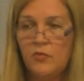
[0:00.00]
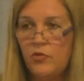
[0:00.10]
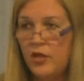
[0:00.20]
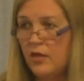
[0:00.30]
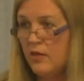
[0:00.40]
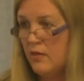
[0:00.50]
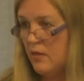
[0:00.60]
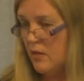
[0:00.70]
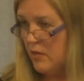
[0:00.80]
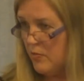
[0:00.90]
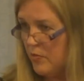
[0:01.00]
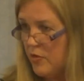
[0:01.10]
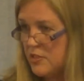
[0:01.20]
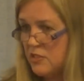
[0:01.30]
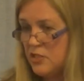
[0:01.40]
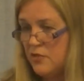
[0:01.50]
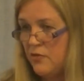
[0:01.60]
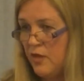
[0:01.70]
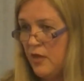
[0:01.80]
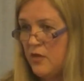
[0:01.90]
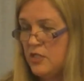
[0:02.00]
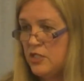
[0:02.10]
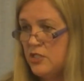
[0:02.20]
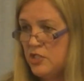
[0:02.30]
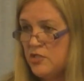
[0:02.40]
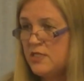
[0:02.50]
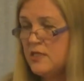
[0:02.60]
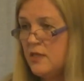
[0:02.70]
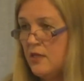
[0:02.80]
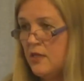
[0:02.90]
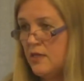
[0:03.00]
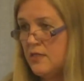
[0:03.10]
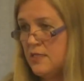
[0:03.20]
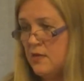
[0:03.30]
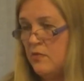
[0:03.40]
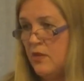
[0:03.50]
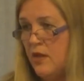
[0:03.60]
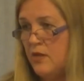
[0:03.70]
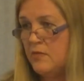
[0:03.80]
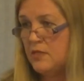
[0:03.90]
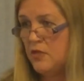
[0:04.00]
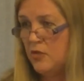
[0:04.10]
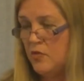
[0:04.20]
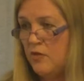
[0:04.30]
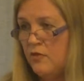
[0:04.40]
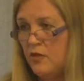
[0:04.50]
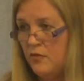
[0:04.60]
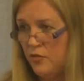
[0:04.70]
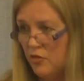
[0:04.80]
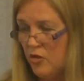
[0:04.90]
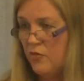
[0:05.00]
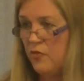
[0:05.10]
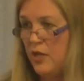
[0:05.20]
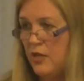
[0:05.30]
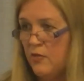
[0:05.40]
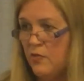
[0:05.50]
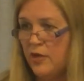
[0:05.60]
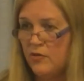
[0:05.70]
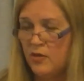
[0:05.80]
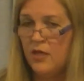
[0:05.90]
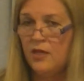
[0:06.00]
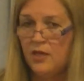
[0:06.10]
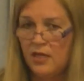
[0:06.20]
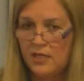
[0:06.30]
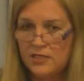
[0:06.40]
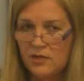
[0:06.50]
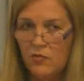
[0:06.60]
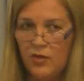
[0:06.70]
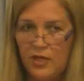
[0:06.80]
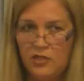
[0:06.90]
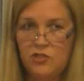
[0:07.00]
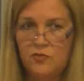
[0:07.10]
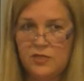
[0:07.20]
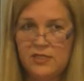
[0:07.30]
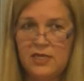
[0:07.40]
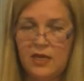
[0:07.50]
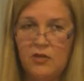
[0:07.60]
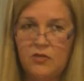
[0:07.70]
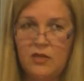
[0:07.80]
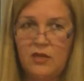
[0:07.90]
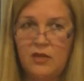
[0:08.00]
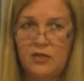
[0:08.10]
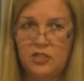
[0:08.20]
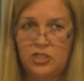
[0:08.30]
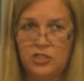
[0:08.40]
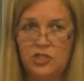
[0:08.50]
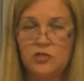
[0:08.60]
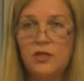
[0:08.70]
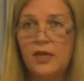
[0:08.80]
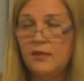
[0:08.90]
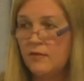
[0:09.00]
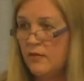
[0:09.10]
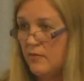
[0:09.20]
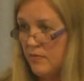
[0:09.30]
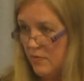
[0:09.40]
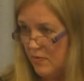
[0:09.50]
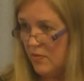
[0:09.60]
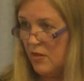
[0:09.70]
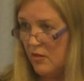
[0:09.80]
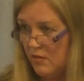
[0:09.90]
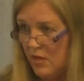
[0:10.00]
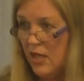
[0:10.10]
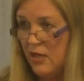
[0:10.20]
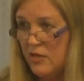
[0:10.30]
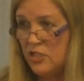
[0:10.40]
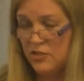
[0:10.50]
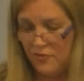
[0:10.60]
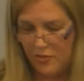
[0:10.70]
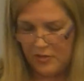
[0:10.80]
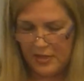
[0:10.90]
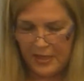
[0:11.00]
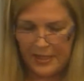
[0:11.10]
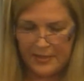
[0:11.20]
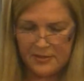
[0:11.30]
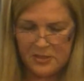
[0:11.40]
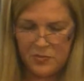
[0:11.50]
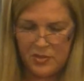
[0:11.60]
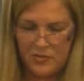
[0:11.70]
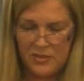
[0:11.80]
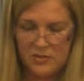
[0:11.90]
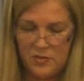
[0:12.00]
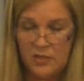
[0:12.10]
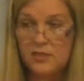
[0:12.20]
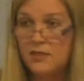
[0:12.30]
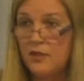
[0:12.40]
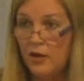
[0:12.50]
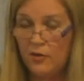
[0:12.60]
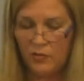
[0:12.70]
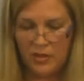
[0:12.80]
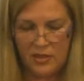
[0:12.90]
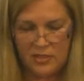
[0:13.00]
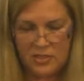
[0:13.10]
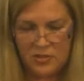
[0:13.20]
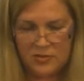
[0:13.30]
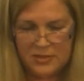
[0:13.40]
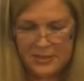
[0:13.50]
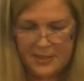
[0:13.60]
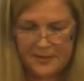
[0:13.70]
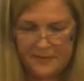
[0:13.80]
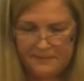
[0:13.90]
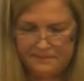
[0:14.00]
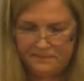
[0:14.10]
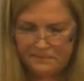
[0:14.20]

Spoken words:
bringing positive energy, just sitting here sometimes, even if you're not feeling well, it's a way to recycle the energy, to get energy from the enlightened spirits, because they are with us all the time.